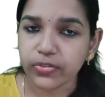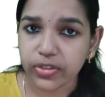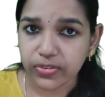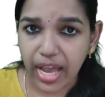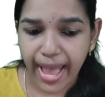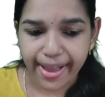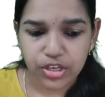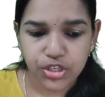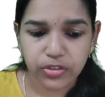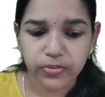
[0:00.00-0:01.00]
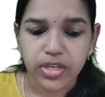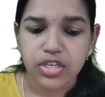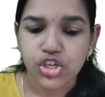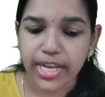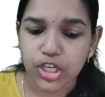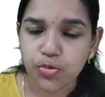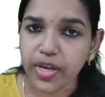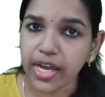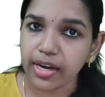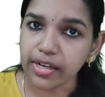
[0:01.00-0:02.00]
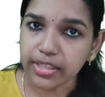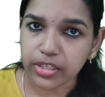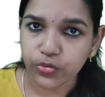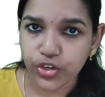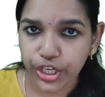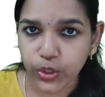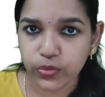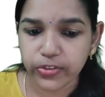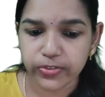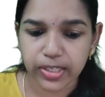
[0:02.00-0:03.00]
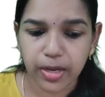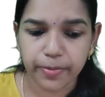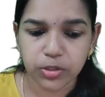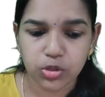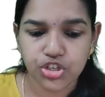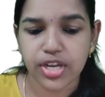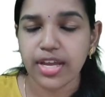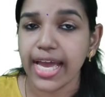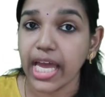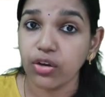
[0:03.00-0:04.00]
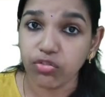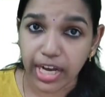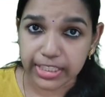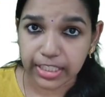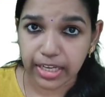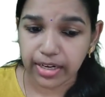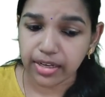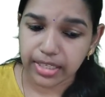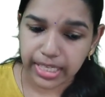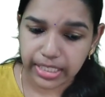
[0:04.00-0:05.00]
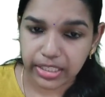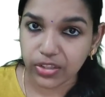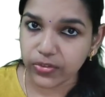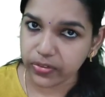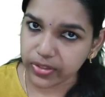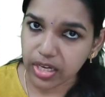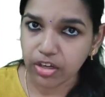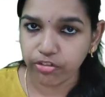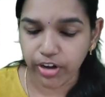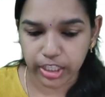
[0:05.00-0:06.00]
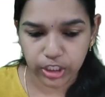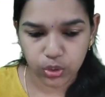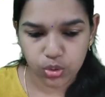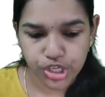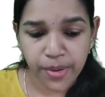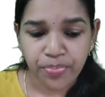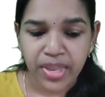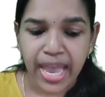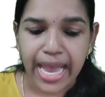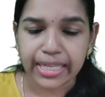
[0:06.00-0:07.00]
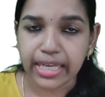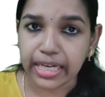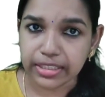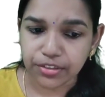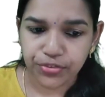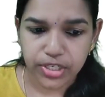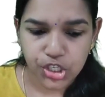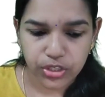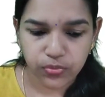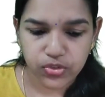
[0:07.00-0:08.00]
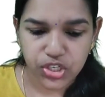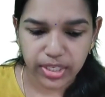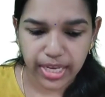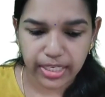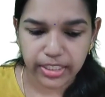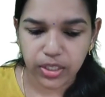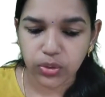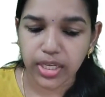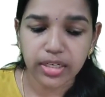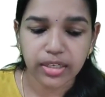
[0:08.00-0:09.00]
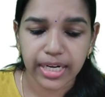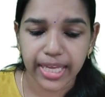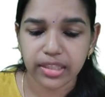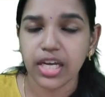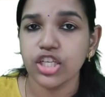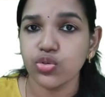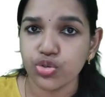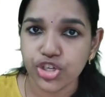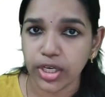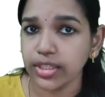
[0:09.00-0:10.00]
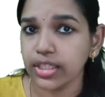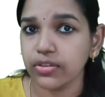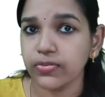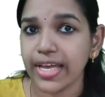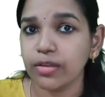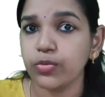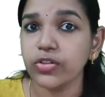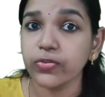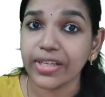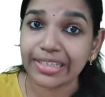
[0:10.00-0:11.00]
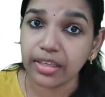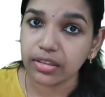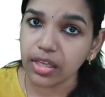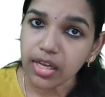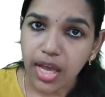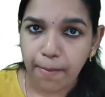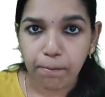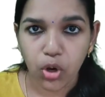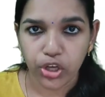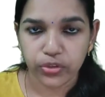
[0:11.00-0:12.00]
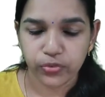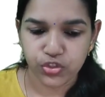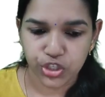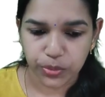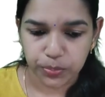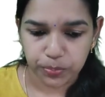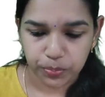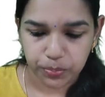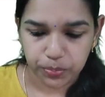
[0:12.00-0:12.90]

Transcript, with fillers: Next is the actions. Shleshmahara that is reduces the Kapha and Vatakara increases the Vata And the other functions which are carried out are Kleta Chushna that is helps in sucking the moisture.